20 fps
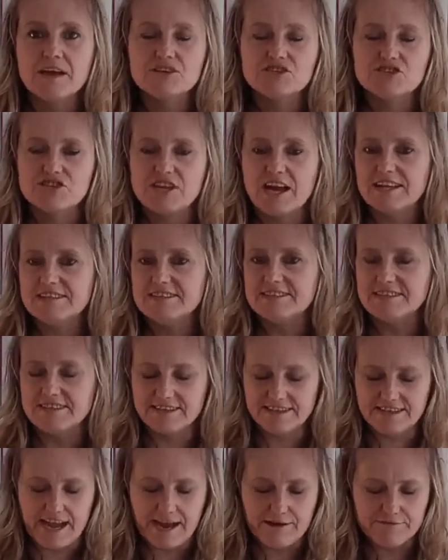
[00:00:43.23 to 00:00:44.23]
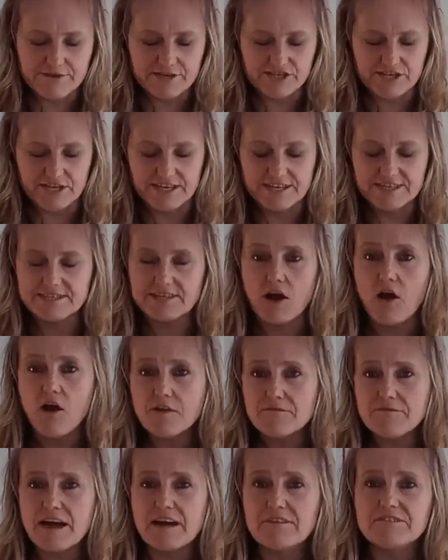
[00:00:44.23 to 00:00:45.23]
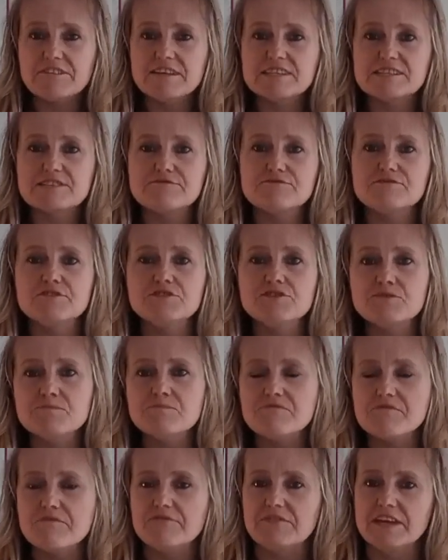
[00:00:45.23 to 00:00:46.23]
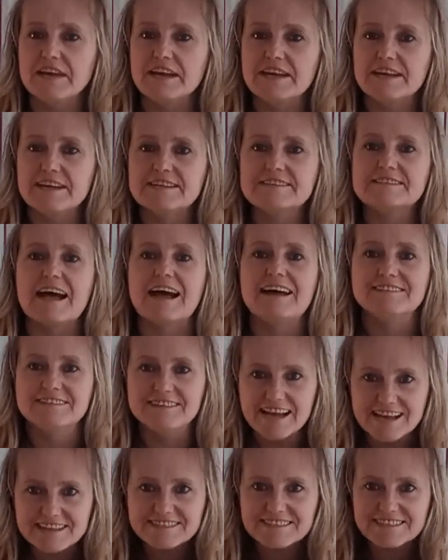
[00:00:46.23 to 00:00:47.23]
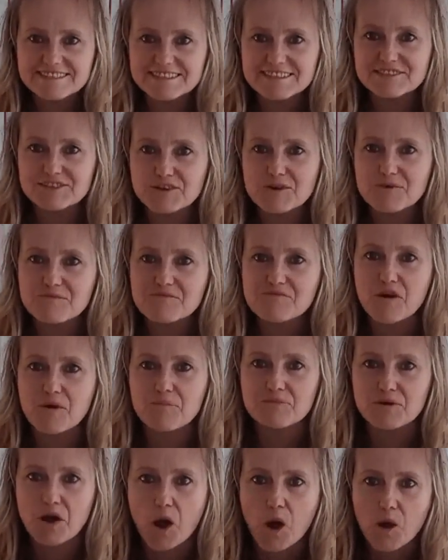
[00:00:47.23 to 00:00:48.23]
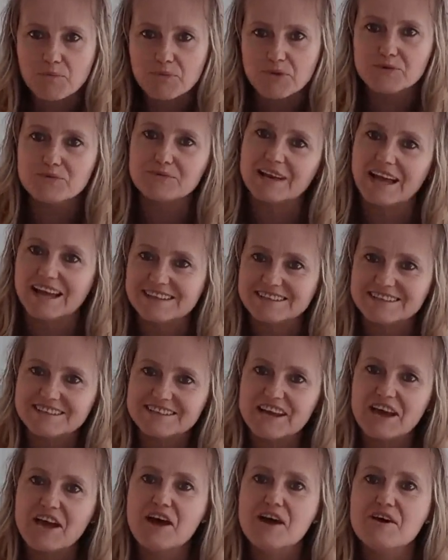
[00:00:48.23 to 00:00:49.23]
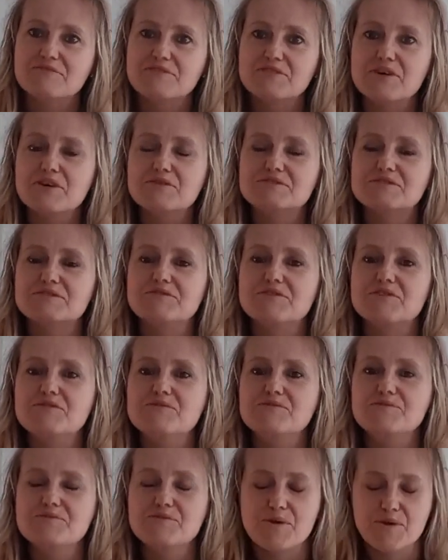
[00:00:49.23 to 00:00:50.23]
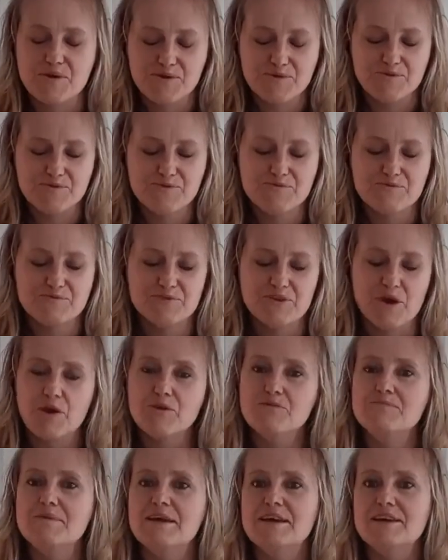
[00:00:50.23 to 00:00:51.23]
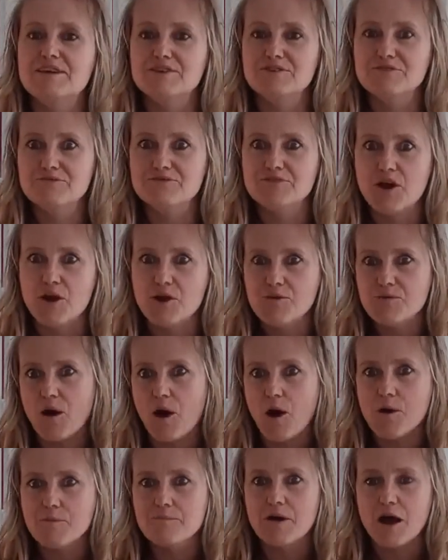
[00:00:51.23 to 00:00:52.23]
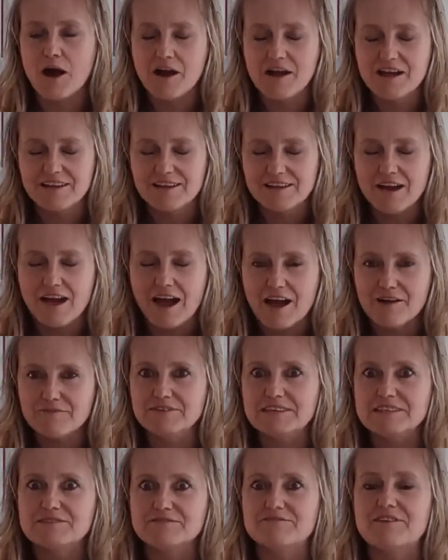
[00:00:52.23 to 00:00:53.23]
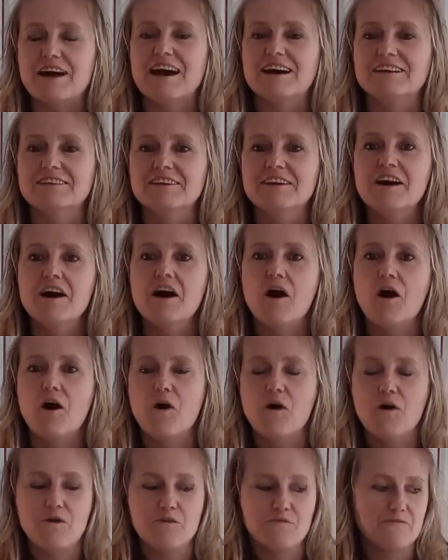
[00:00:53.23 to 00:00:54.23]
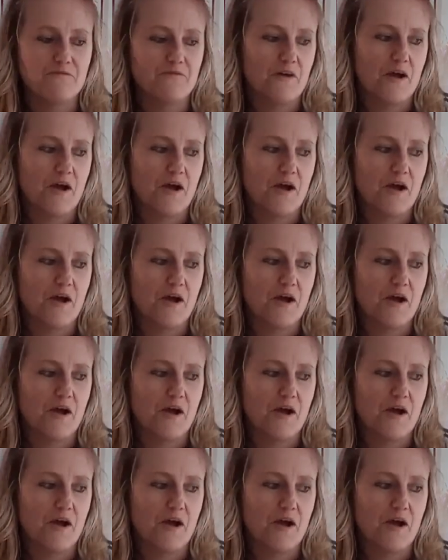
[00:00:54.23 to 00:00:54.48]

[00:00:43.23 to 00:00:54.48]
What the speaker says: sheds and garages. I've had this for a number of years, and yes, it did come from car boot land. For those of you who know me, you know I'm a avid fan of